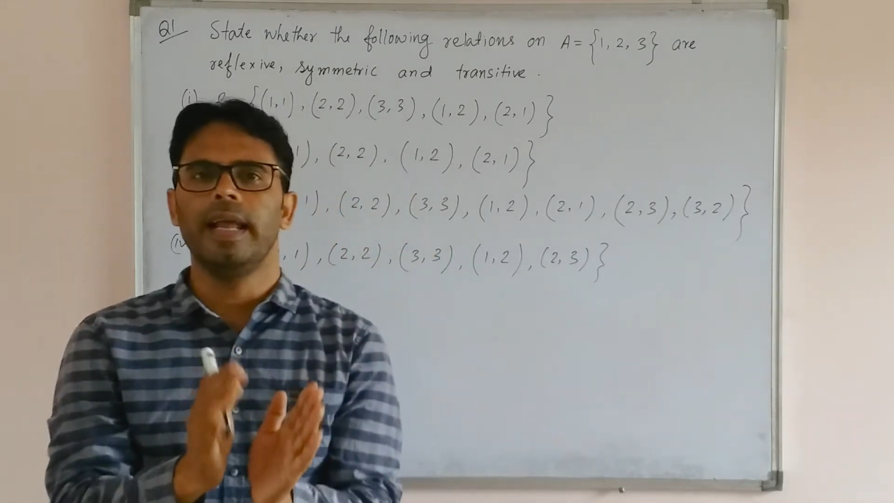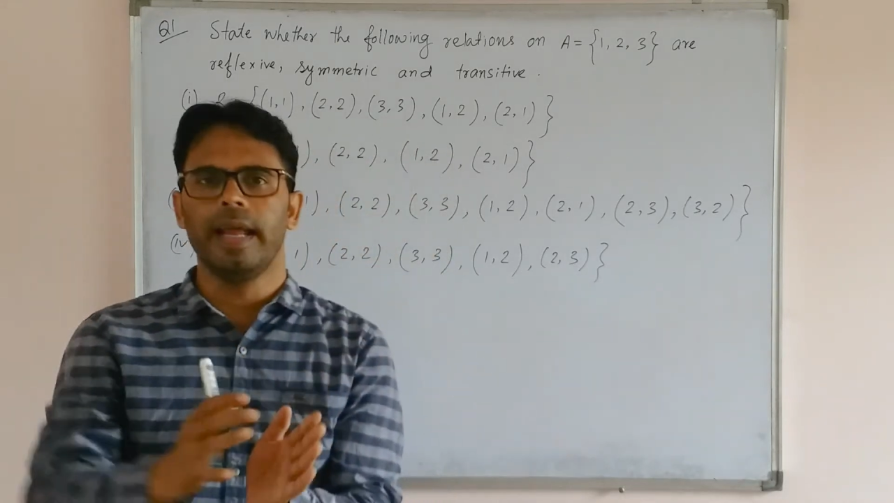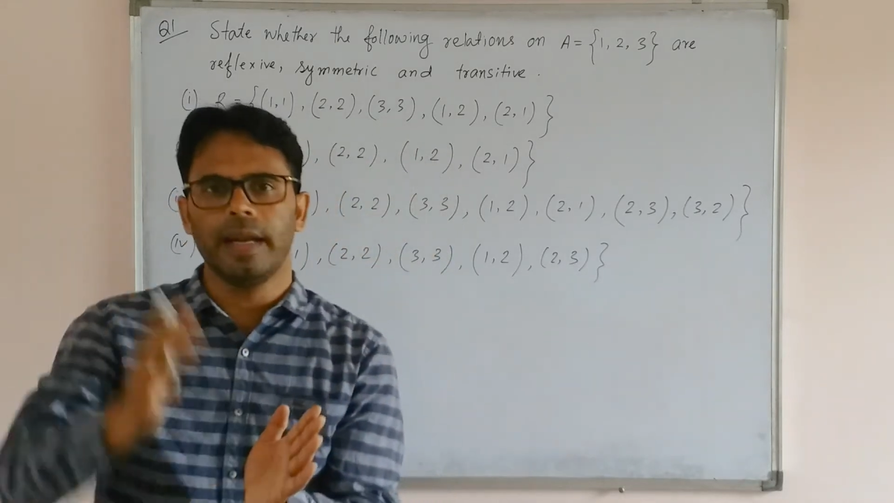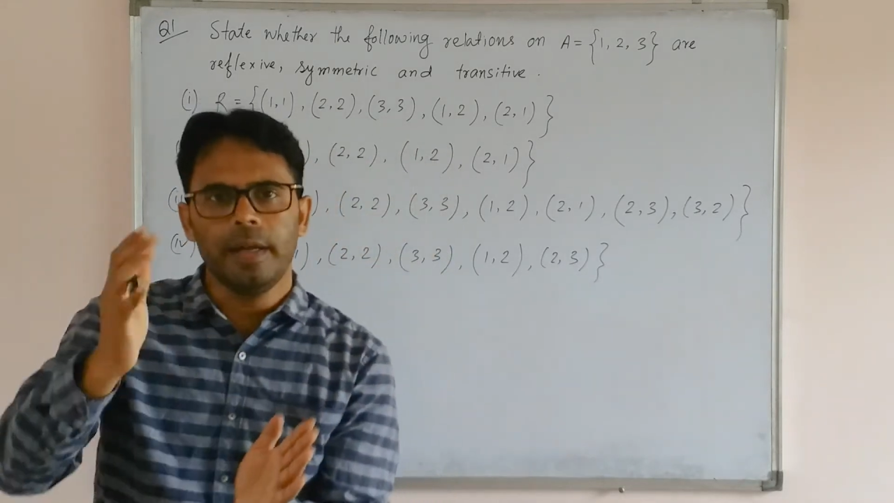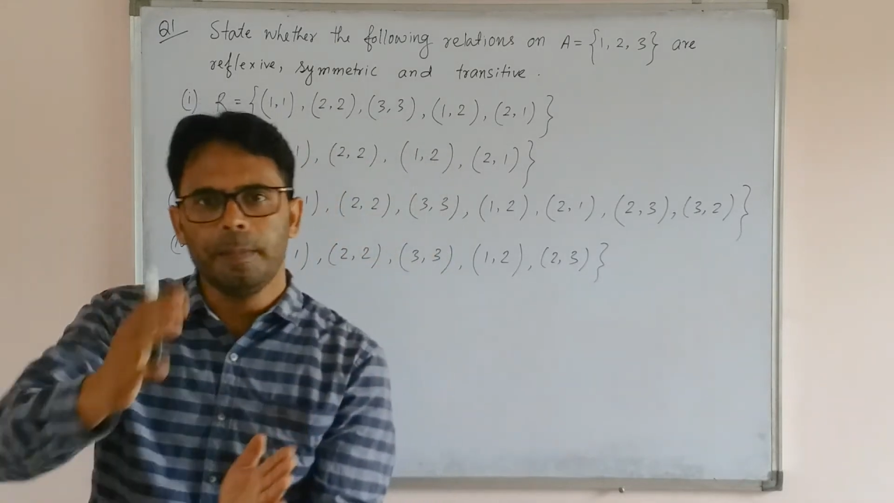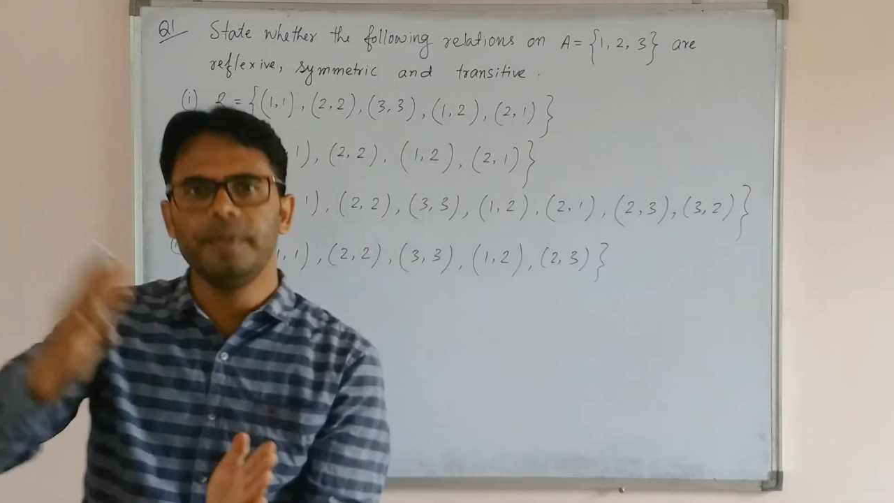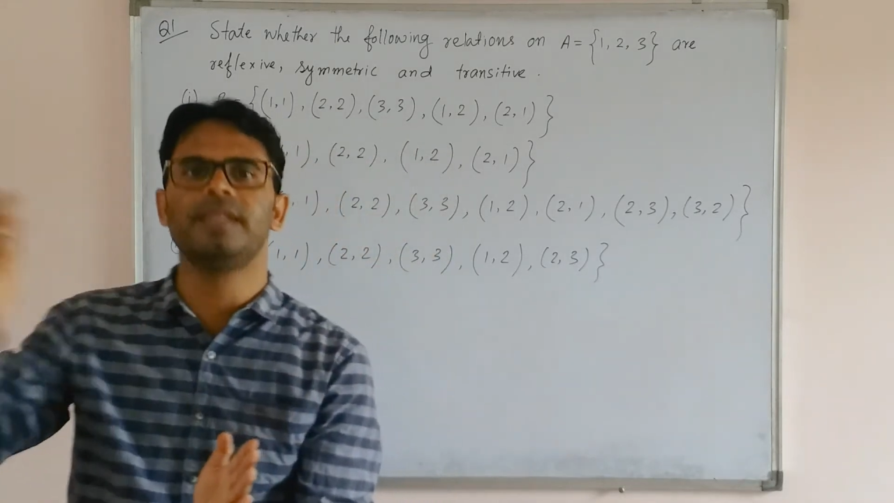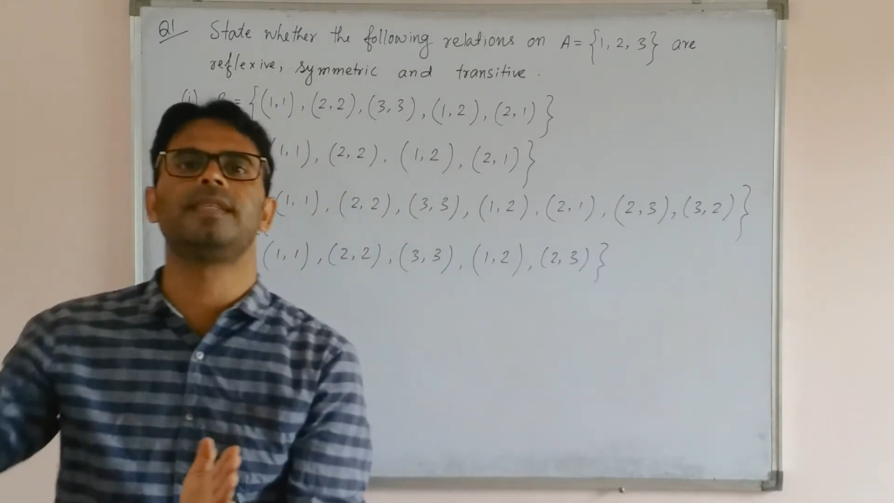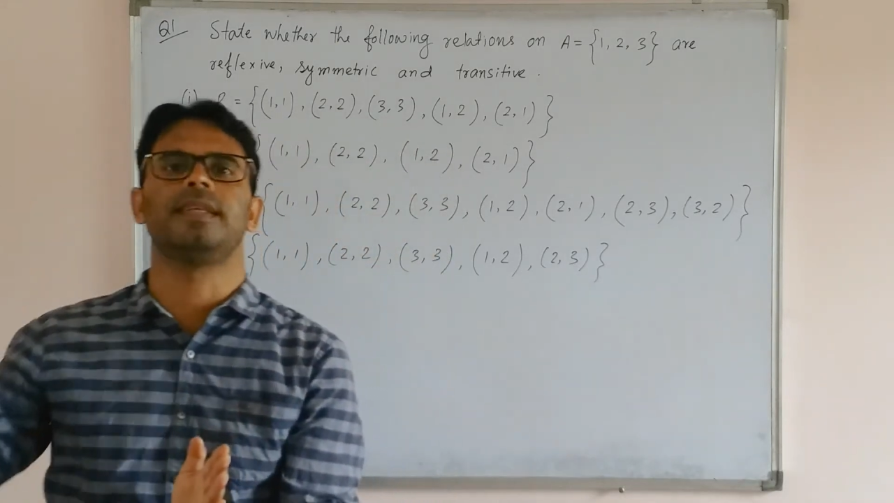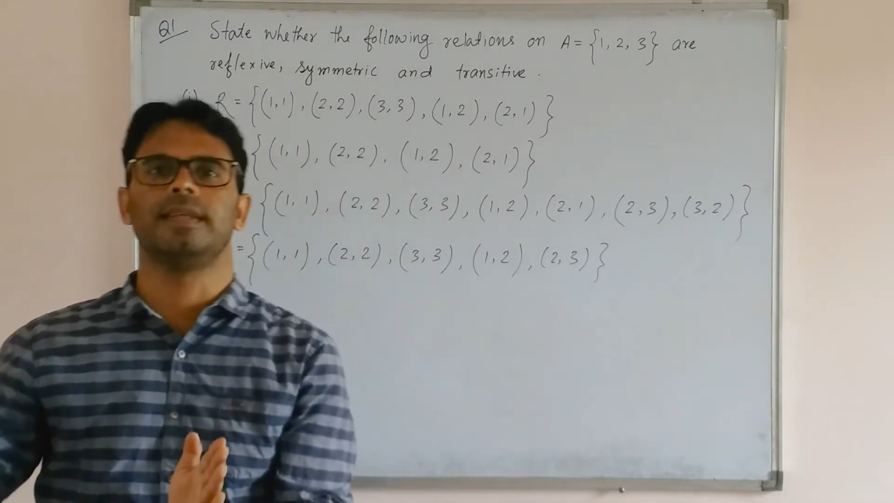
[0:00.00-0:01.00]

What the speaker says: and BC,